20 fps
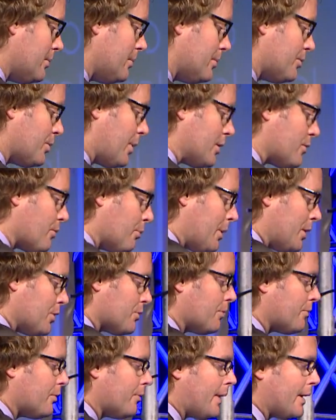
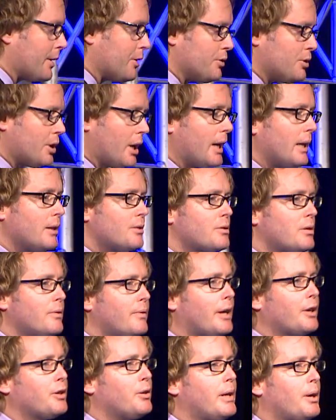transformation from value chains to
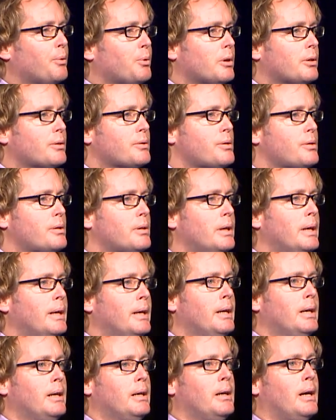value networks,
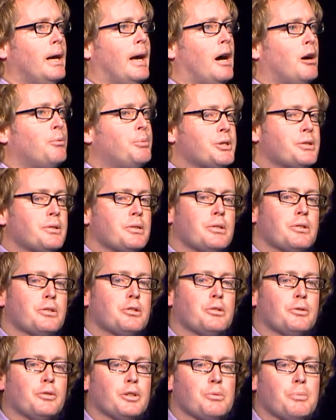how
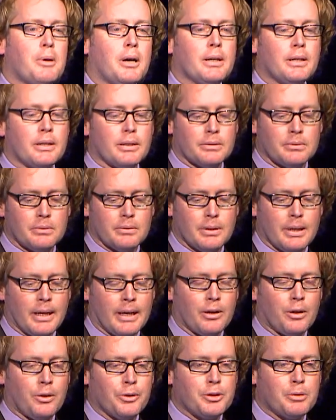businesses are responding,
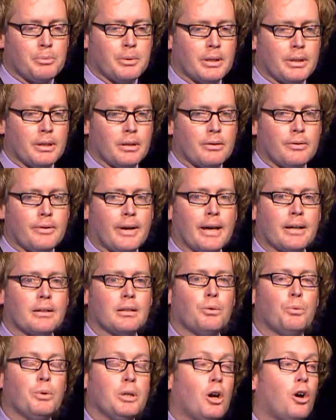and ultimately the fact
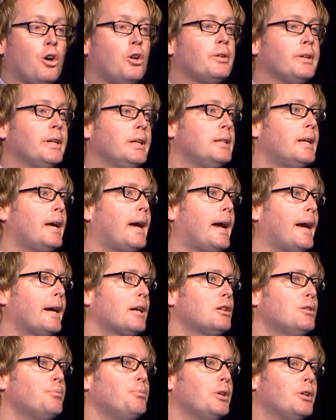that we all need to
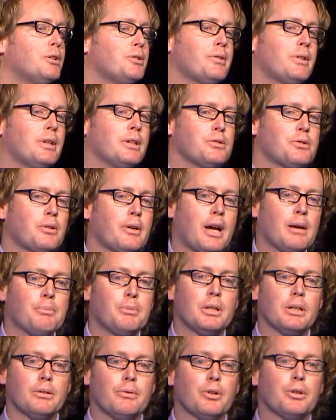act because things are
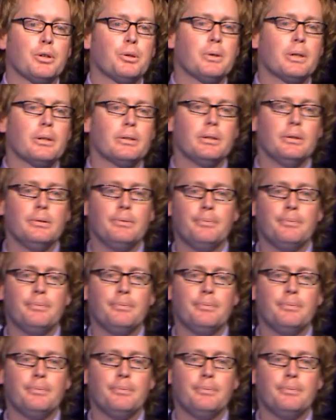happening very quickly.